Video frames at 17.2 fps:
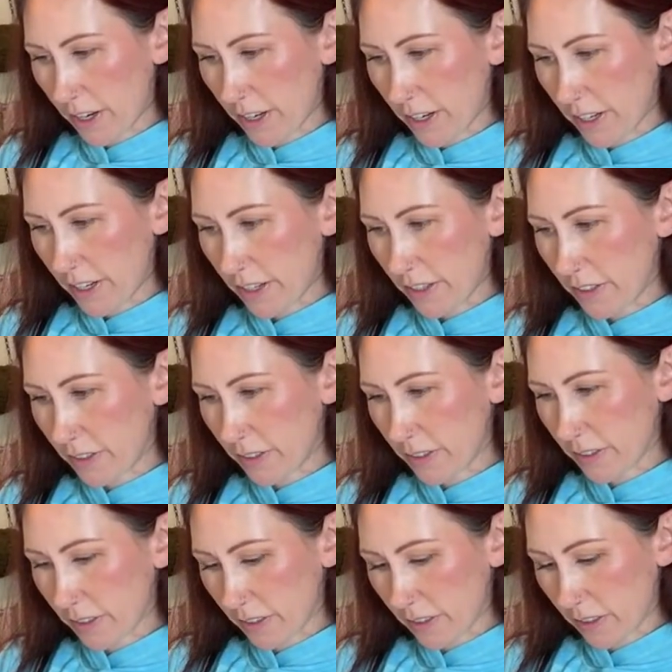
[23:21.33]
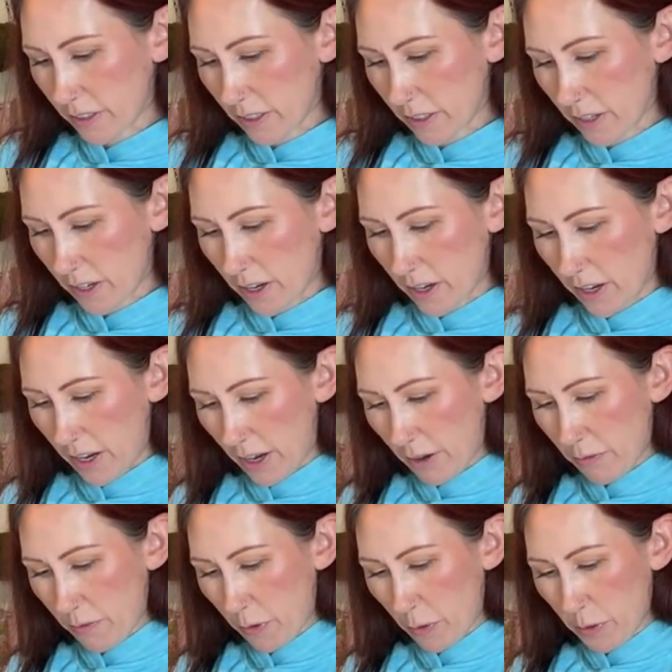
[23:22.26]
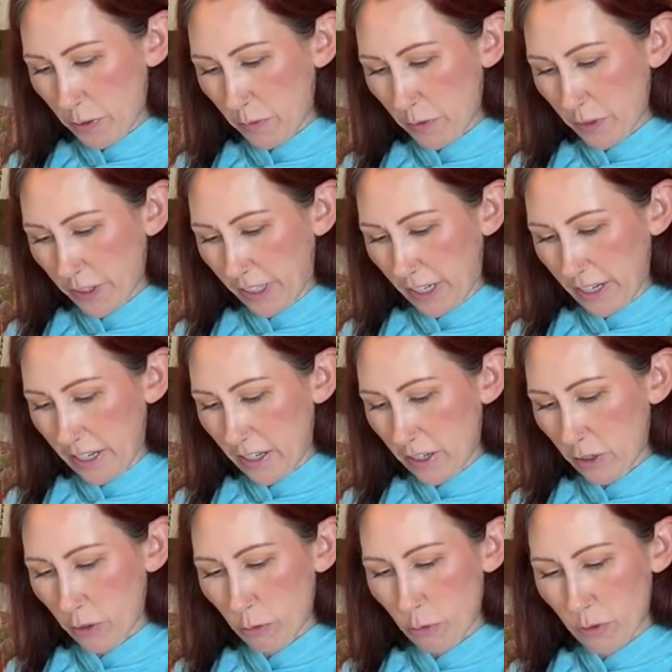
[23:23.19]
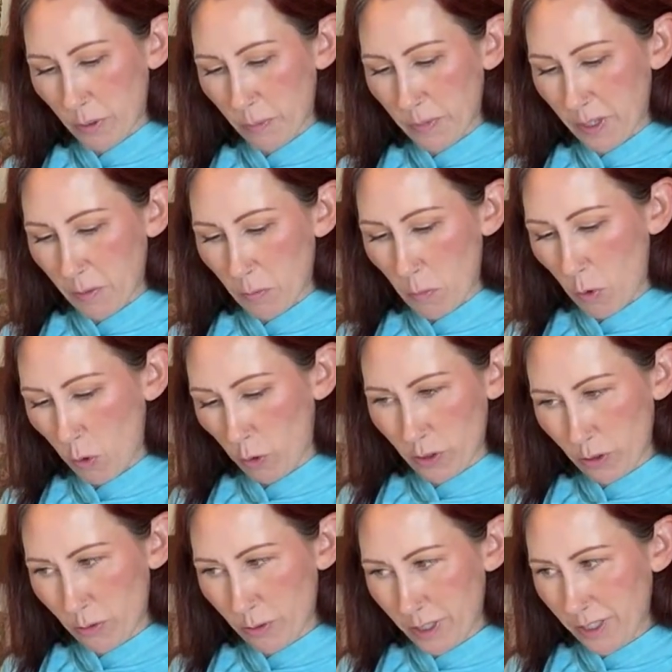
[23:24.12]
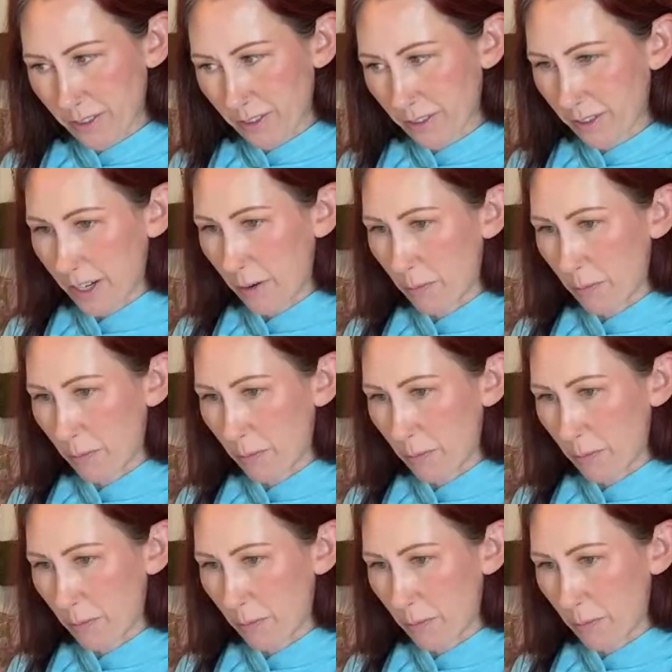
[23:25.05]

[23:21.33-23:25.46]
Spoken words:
is I always feel like I need to do something more to it.